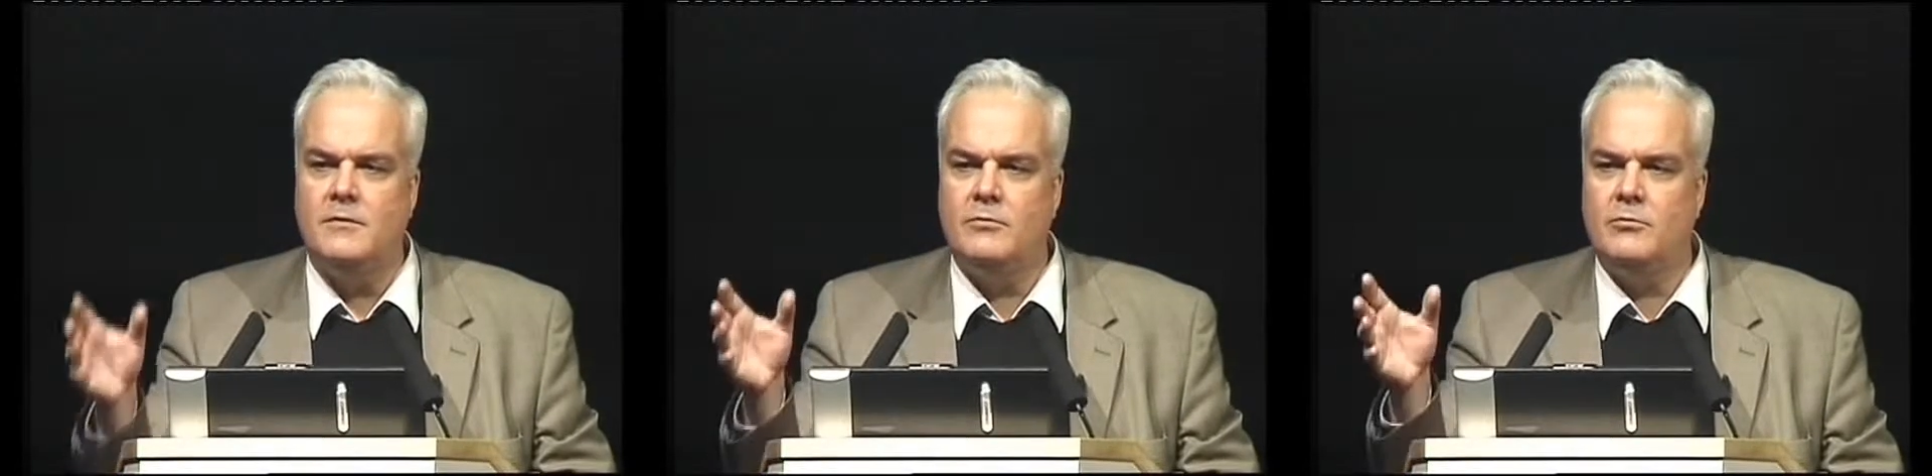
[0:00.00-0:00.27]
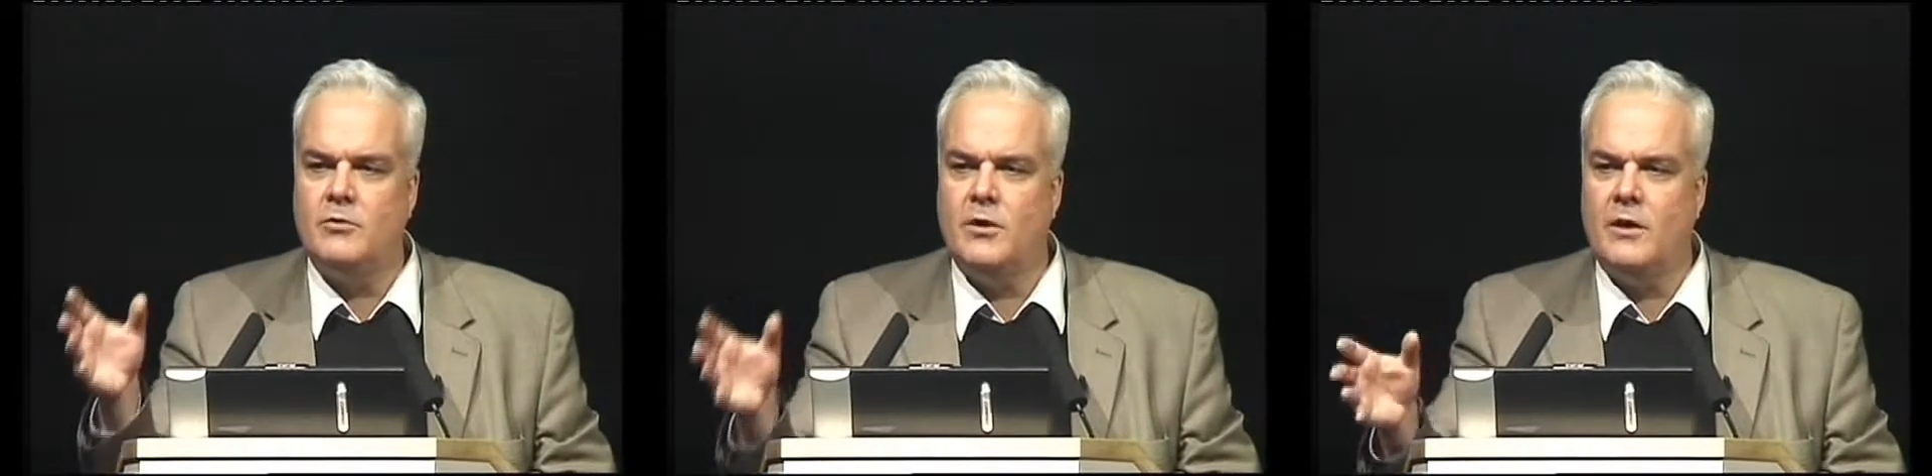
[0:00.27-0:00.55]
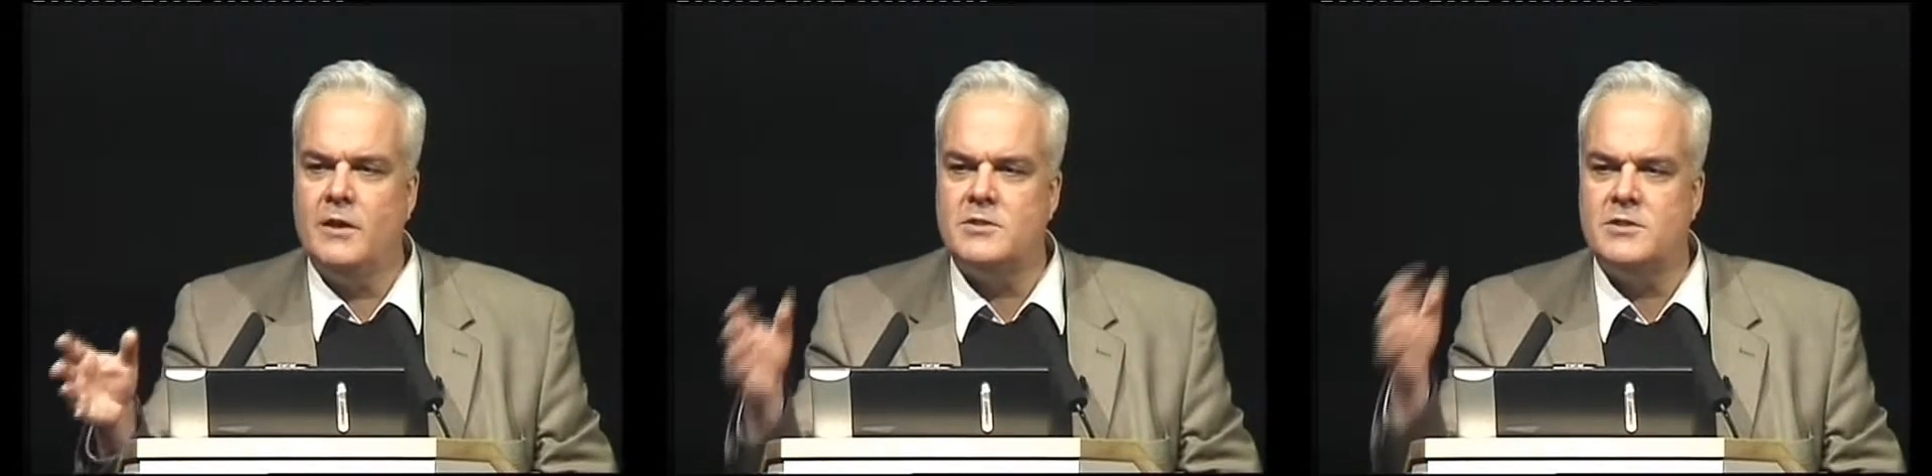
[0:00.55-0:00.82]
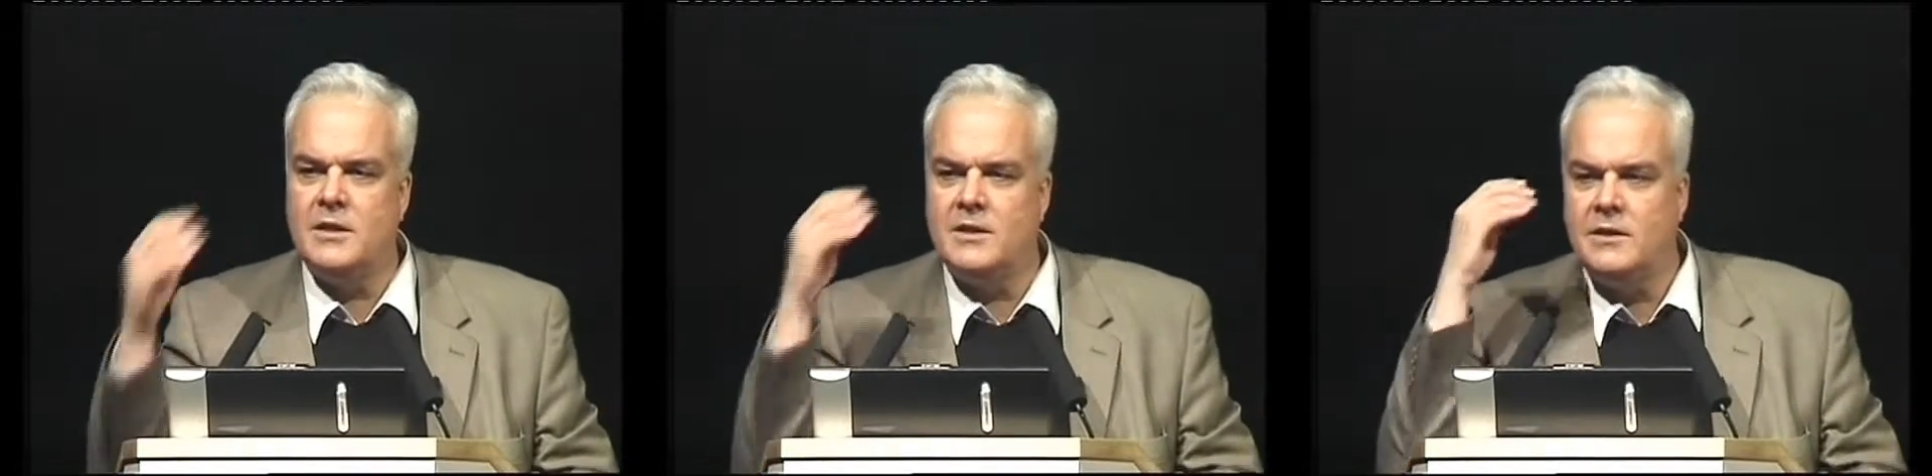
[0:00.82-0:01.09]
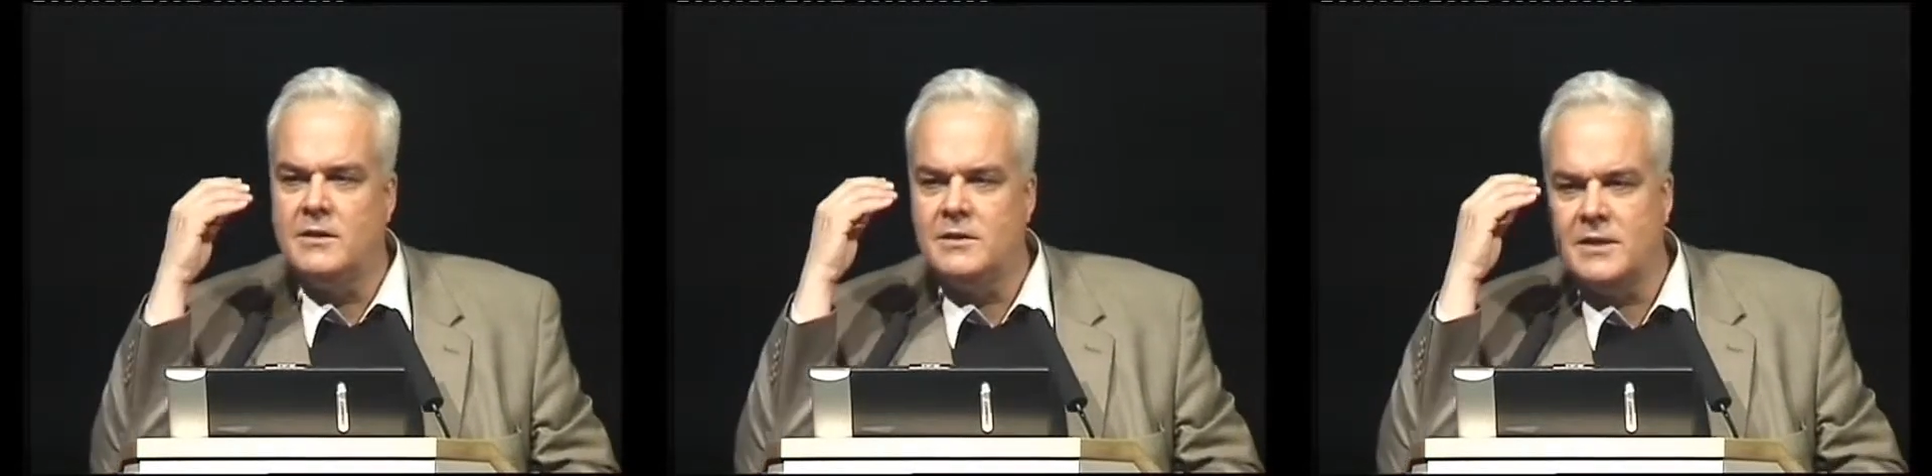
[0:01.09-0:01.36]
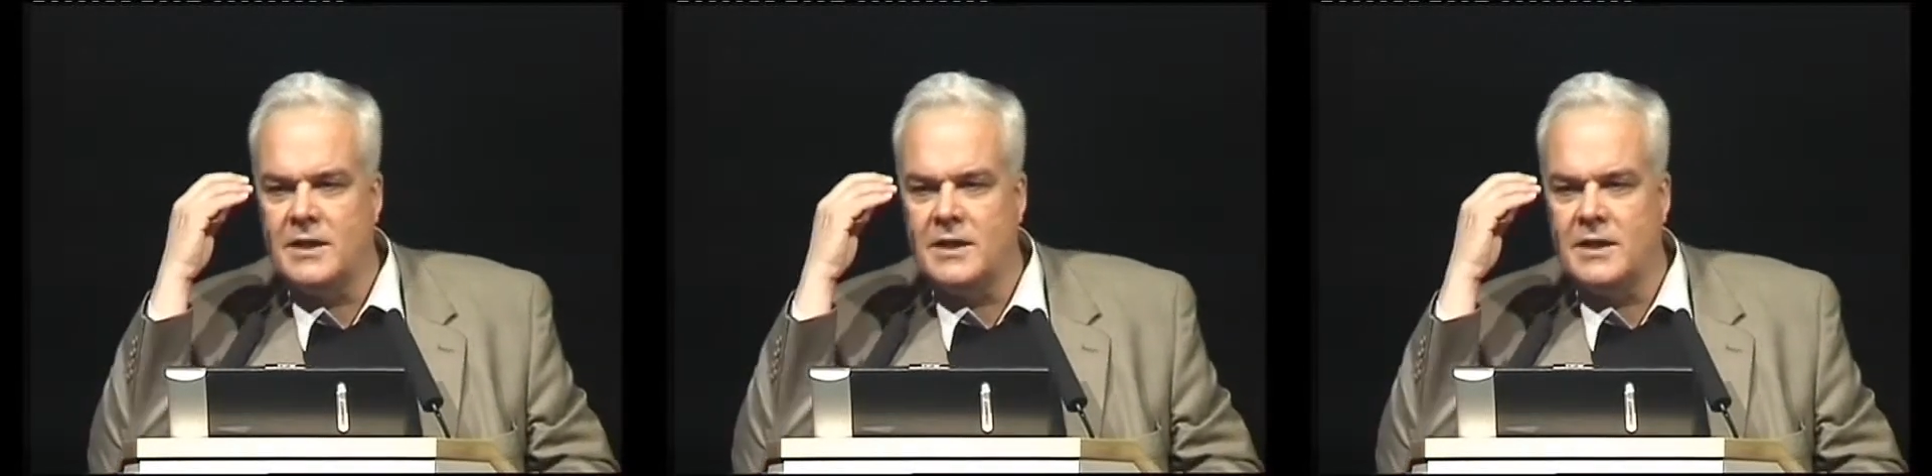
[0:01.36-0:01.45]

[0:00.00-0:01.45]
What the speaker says: through collagen